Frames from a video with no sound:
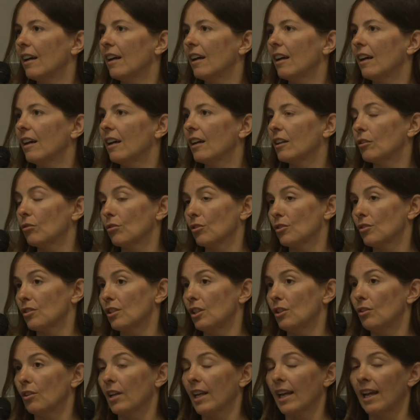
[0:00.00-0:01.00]
across
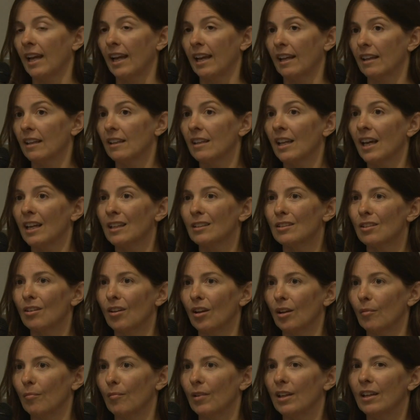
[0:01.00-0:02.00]
the UK. And at that
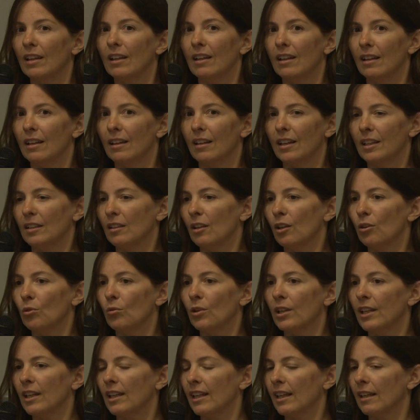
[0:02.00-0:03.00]
time, no
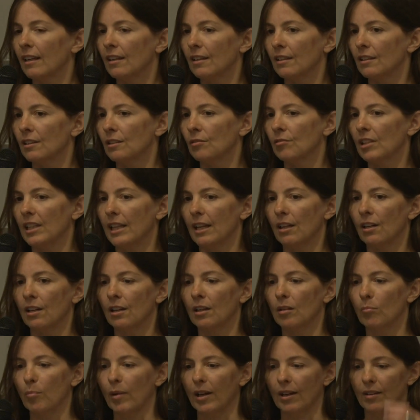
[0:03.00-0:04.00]
one in England had really
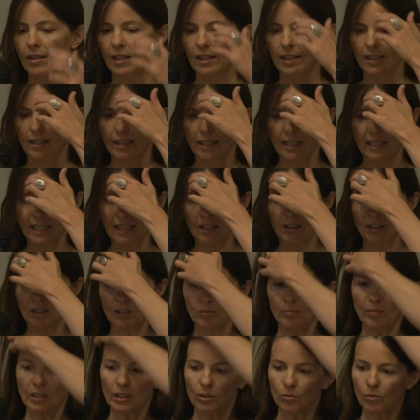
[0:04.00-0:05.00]
heard about it, and he
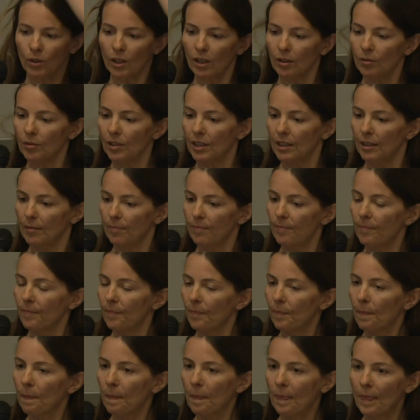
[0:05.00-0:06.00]
asked me to work with him.
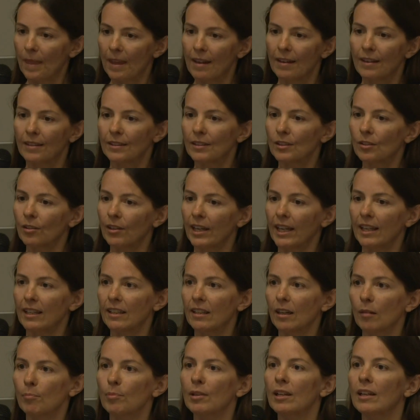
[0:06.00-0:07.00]
So I
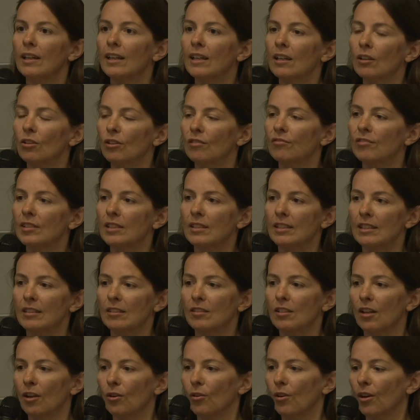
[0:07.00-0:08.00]
ended up in a little office in
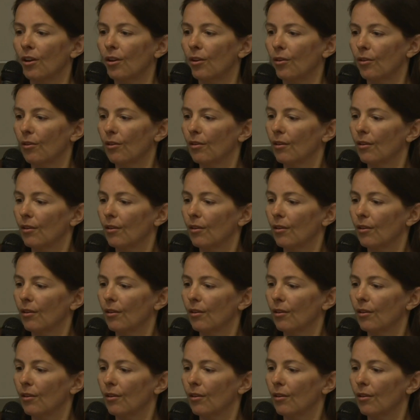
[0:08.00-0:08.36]
Soho,